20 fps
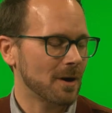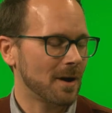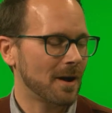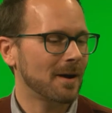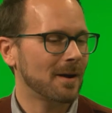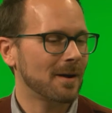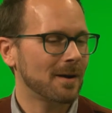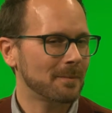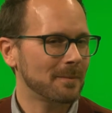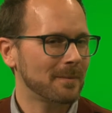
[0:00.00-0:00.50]

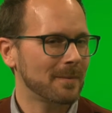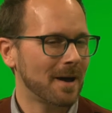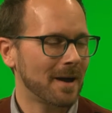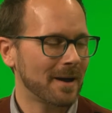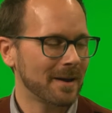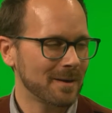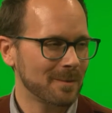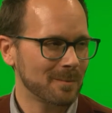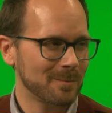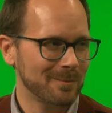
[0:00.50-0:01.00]
I
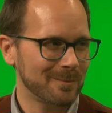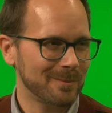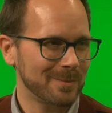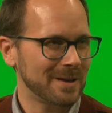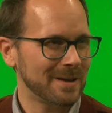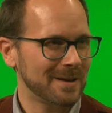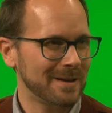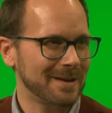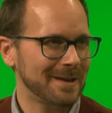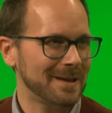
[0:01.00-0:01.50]
can
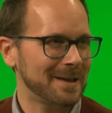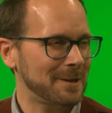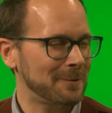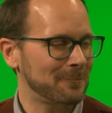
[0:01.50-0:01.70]
be